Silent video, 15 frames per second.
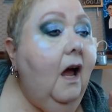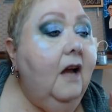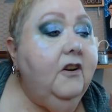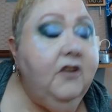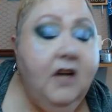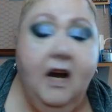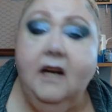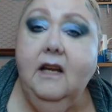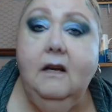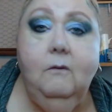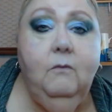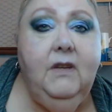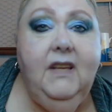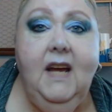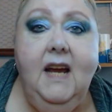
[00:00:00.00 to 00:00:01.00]
check in
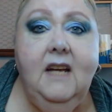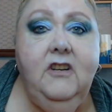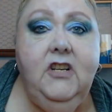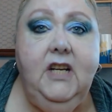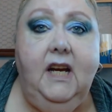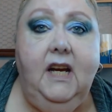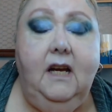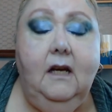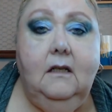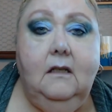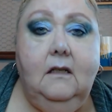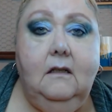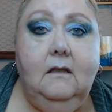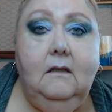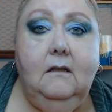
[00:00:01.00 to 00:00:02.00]
with Angie.
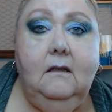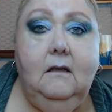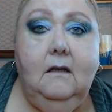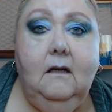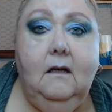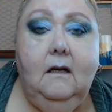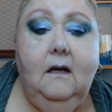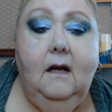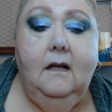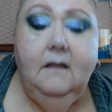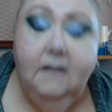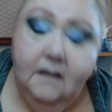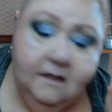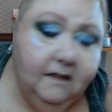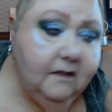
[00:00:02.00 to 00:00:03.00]

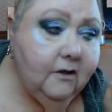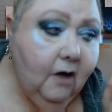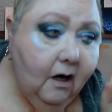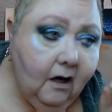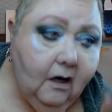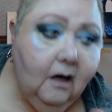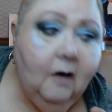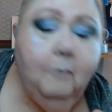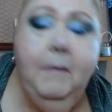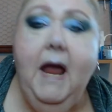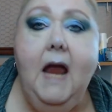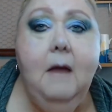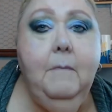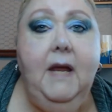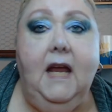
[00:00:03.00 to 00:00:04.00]
This is her
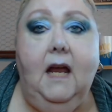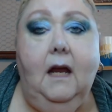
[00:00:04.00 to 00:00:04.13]
baby.